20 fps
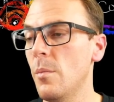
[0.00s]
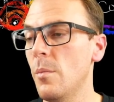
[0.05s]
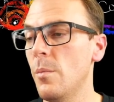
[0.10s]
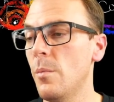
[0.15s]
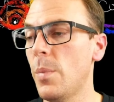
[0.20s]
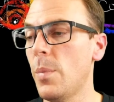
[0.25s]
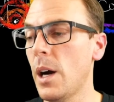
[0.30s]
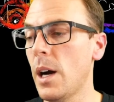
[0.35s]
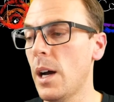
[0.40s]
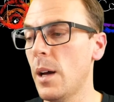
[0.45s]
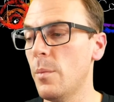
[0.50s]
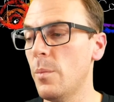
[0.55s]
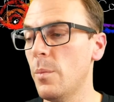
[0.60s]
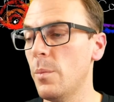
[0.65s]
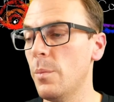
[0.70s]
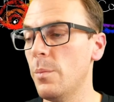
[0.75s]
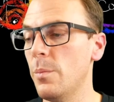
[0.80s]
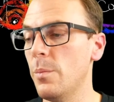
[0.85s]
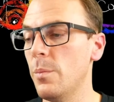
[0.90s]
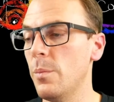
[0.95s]
by
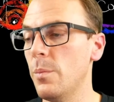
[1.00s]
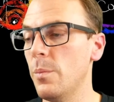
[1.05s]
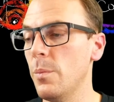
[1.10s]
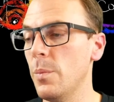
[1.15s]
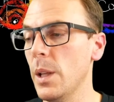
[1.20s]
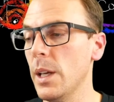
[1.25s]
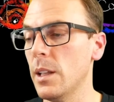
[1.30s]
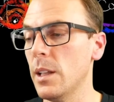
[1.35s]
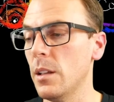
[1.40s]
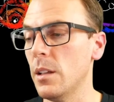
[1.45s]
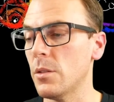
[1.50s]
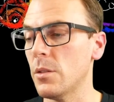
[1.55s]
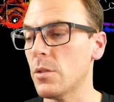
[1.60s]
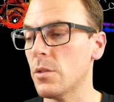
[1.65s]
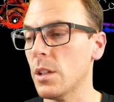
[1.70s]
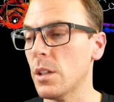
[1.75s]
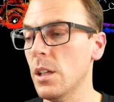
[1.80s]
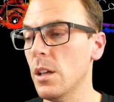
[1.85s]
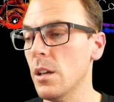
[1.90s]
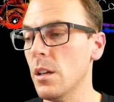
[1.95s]
playing a little
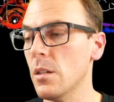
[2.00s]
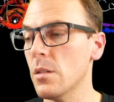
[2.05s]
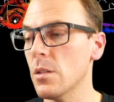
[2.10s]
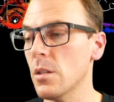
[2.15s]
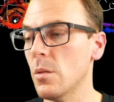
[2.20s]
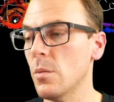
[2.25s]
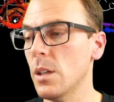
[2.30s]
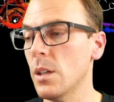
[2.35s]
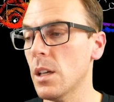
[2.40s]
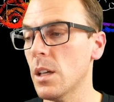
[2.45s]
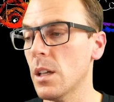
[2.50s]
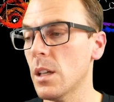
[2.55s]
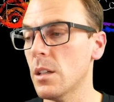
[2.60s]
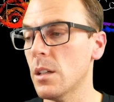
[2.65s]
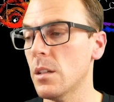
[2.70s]
trick here. So we can